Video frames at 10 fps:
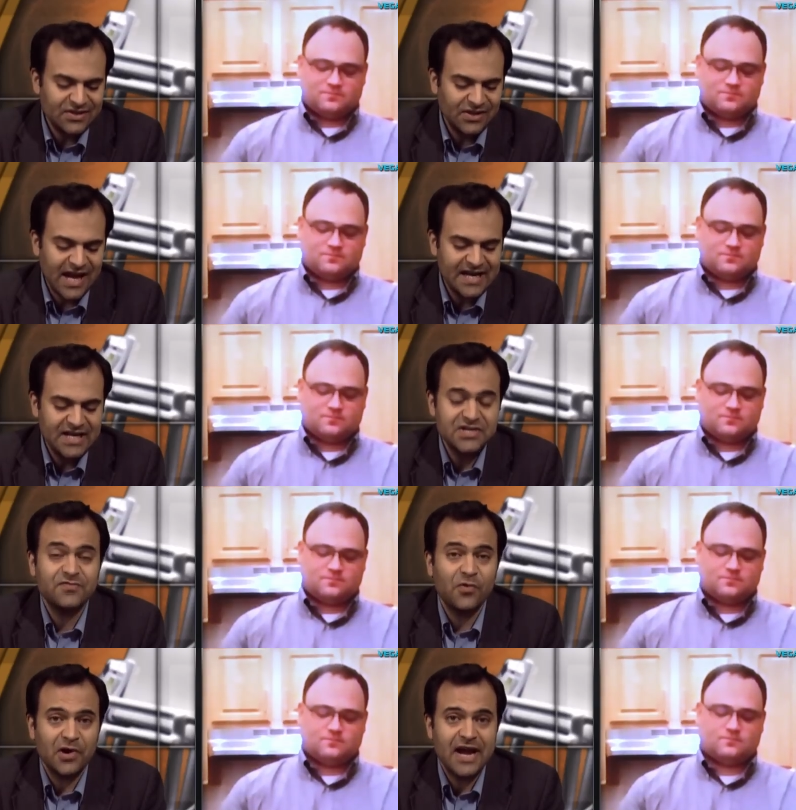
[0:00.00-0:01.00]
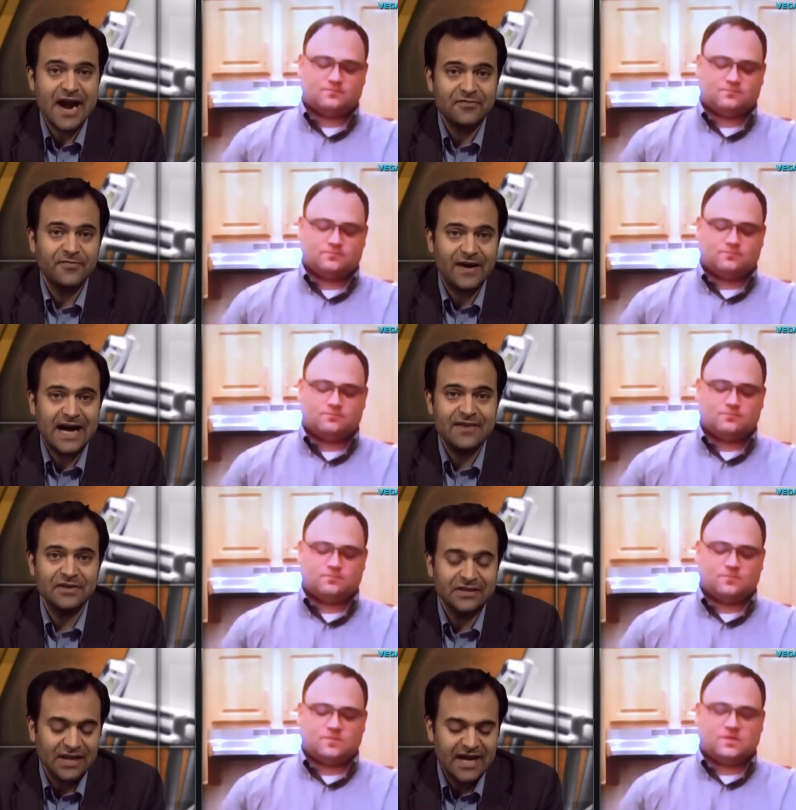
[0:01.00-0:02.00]
Speaker 1: the line is four and a half or five
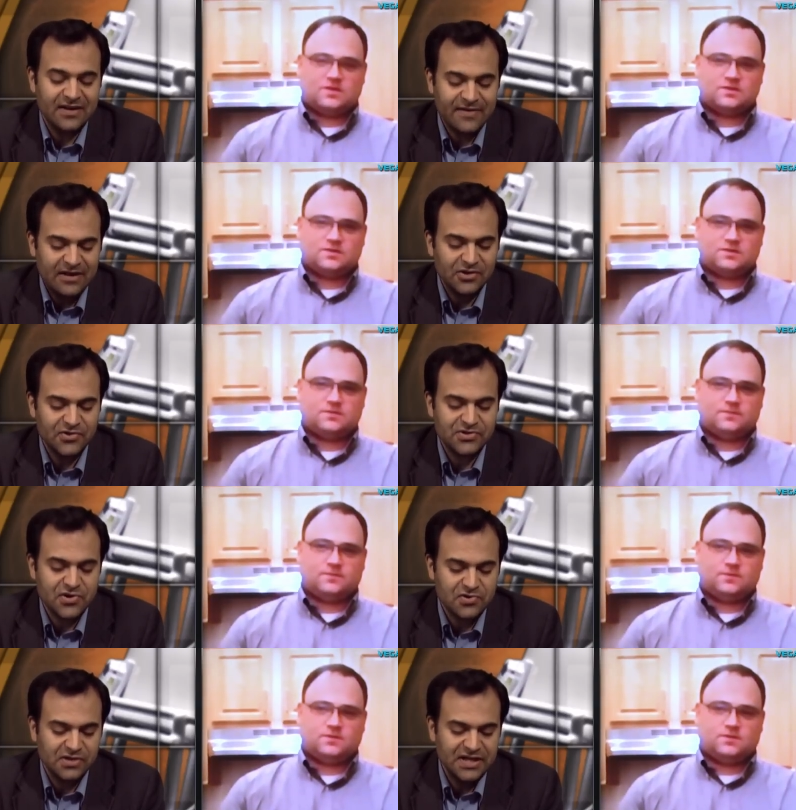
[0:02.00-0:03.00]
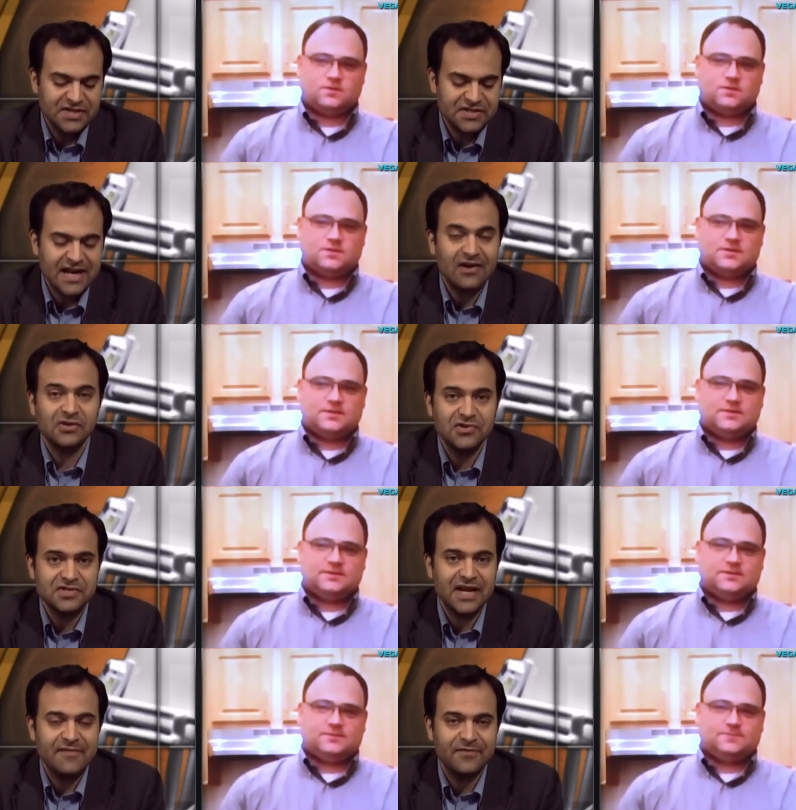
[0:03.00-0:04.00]
in light of how low the total is and how close
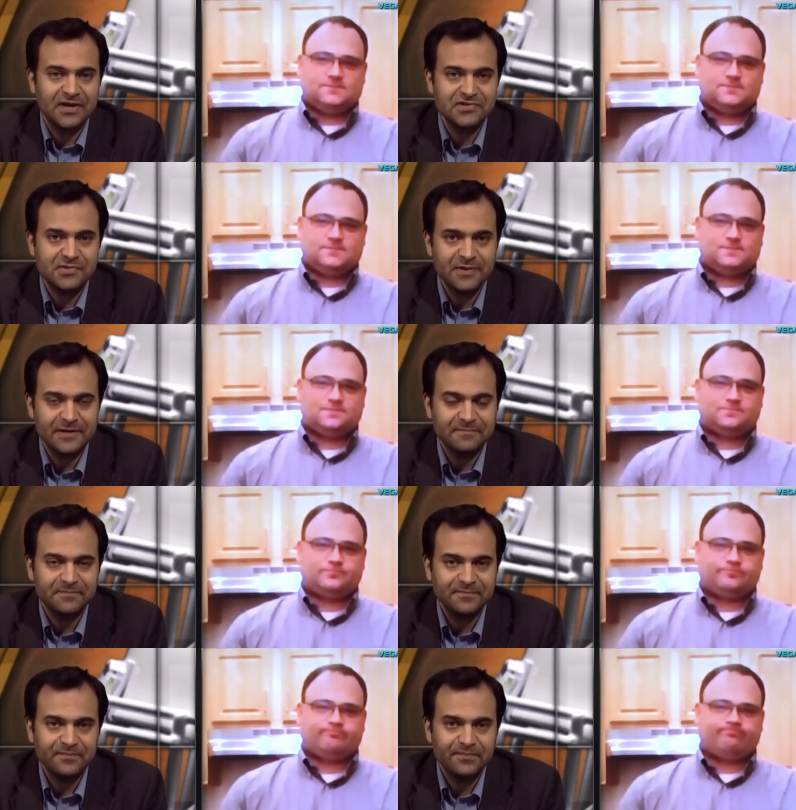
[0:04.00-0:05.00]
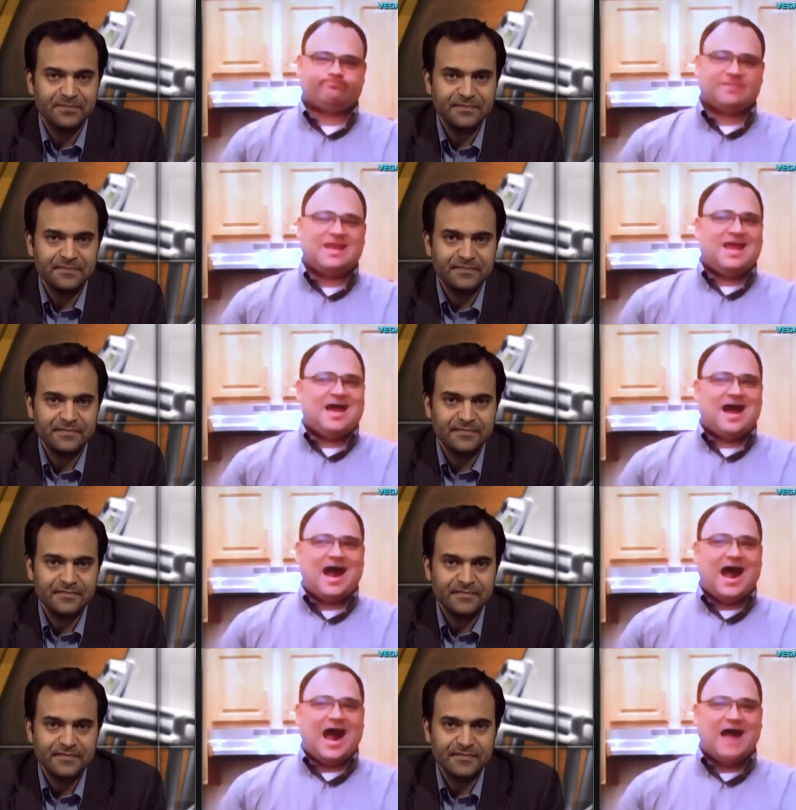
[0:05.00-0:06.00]
the game figures to be?
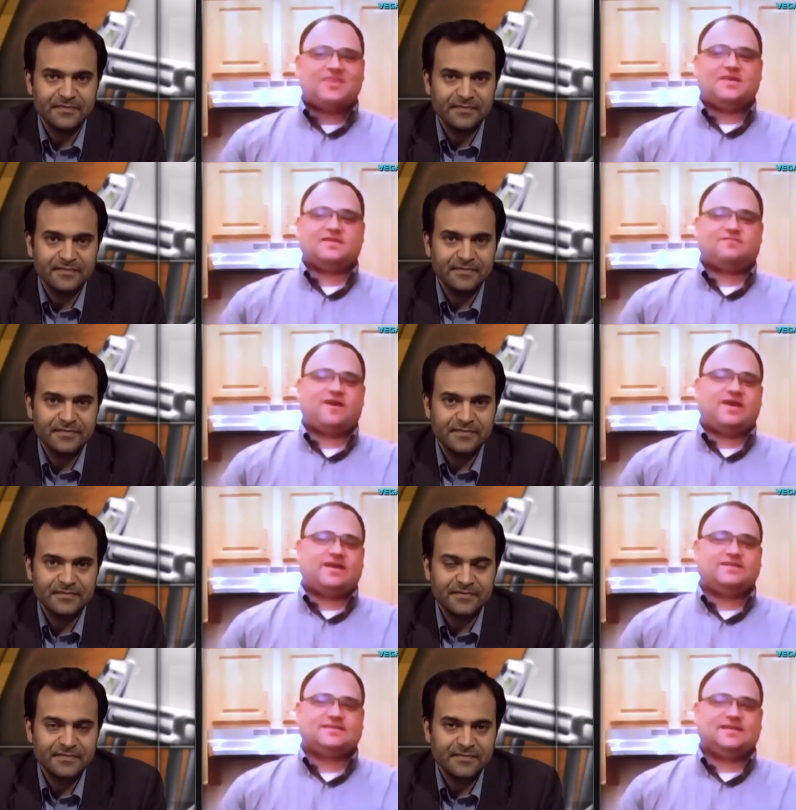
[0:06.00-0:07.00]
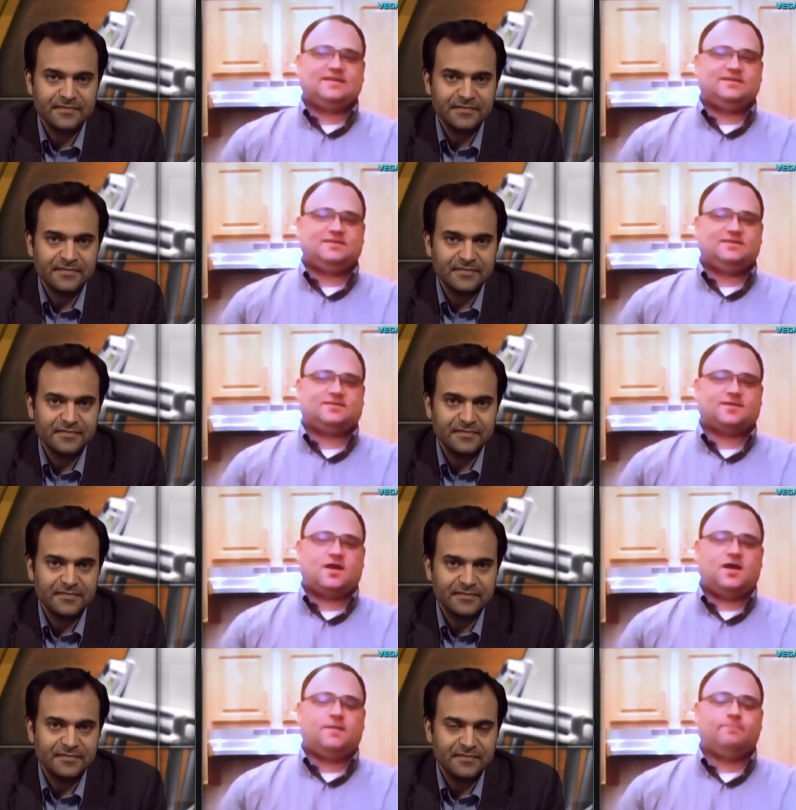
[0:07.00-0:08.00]
Speaker 2: I think Vegas is
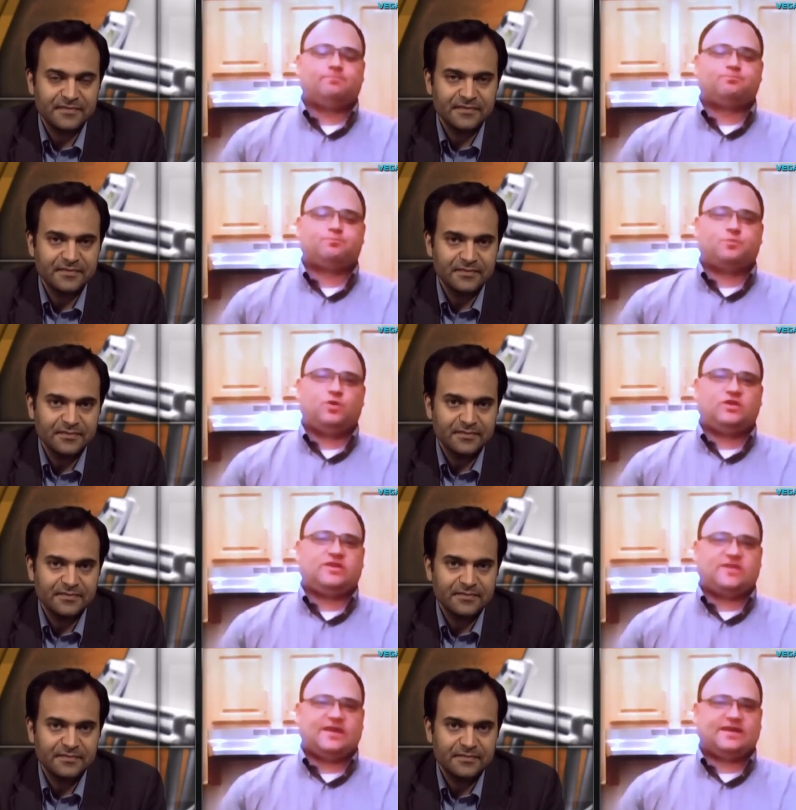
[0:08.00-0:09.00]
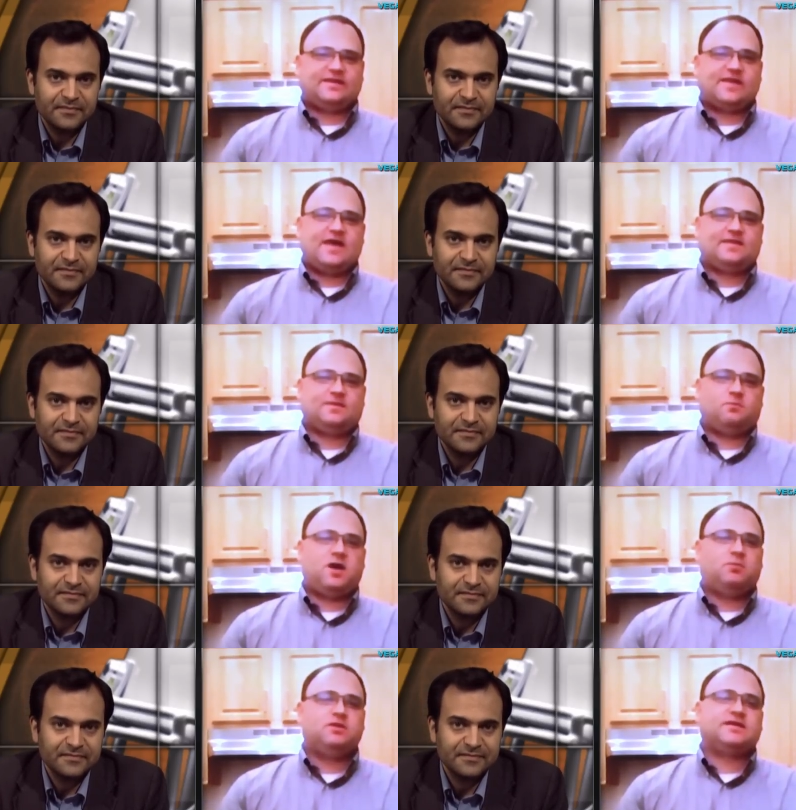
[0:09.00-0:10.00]
um, really thinking that the
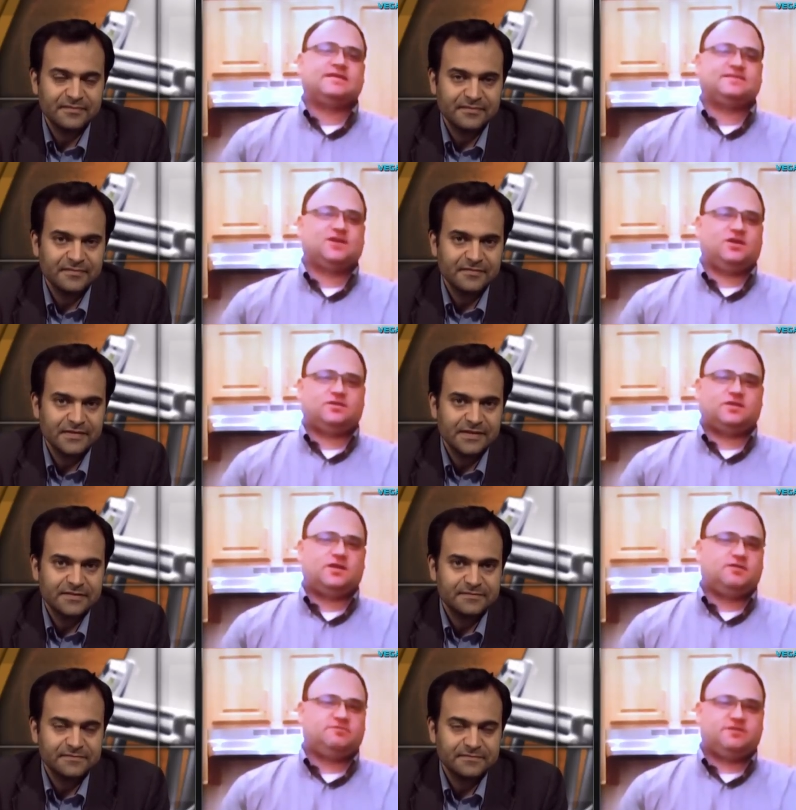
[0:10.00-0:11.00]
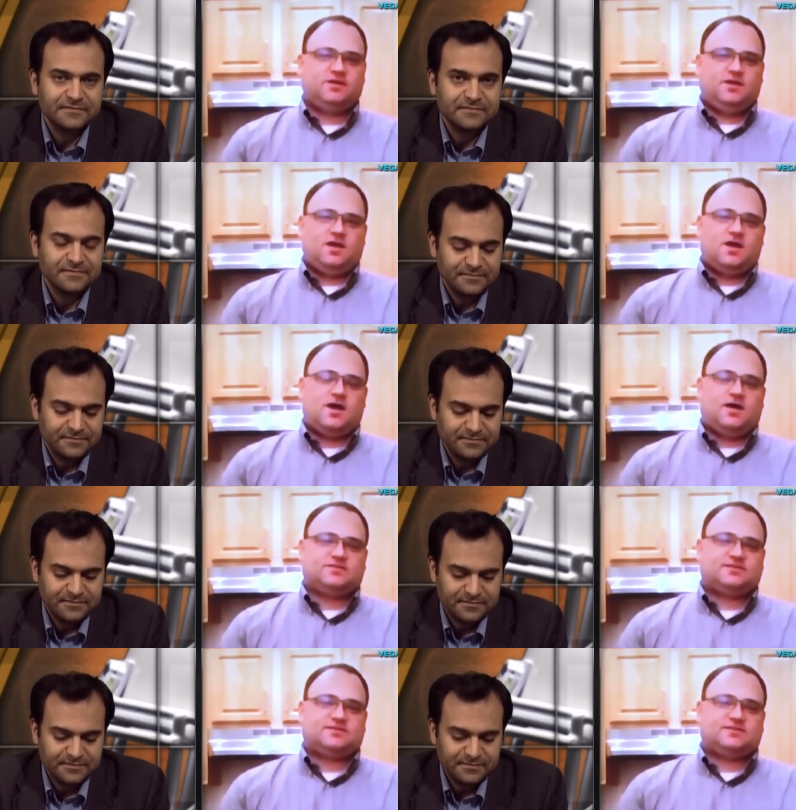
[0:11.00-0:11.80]
public is going to love uh,